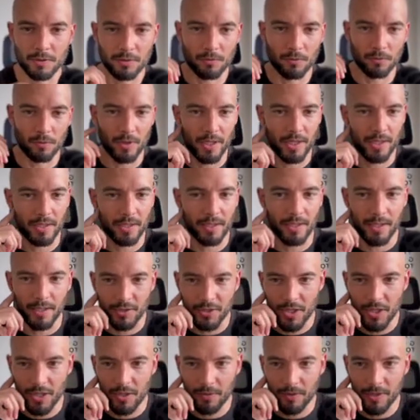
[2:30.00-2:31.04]
while it
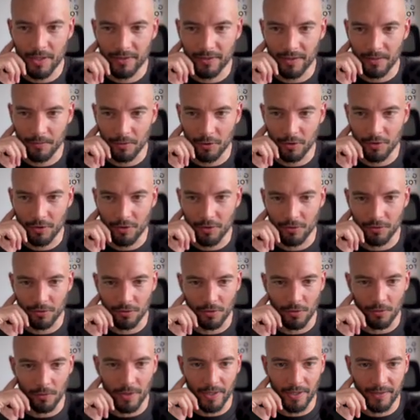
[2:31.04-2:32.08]
generates, I'm going to show you
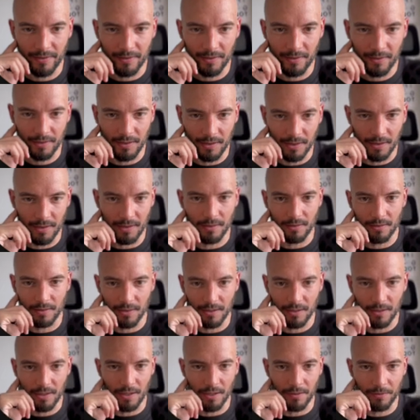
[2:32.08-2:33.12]
the rest in
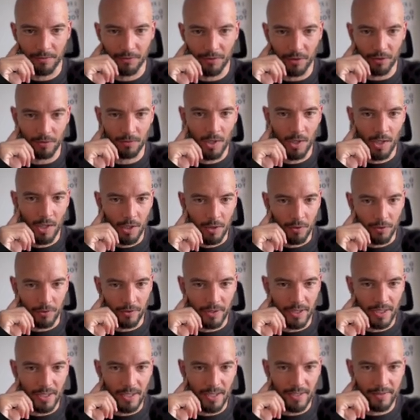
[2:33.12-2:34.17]
here. So you
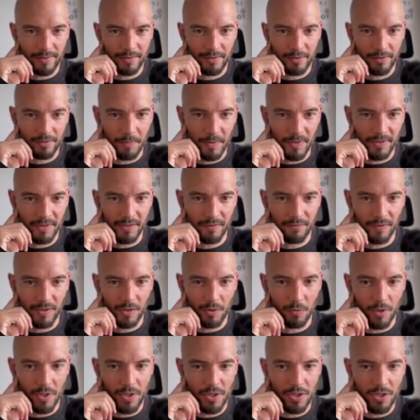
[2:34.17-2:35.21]
can ask specific
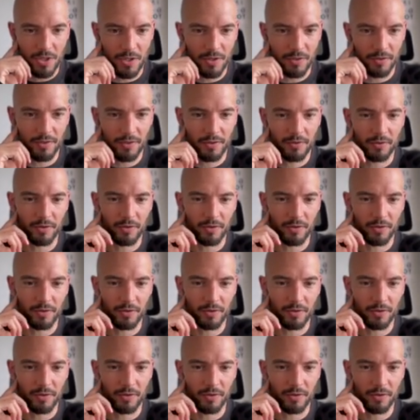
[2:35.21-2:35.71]
questions. So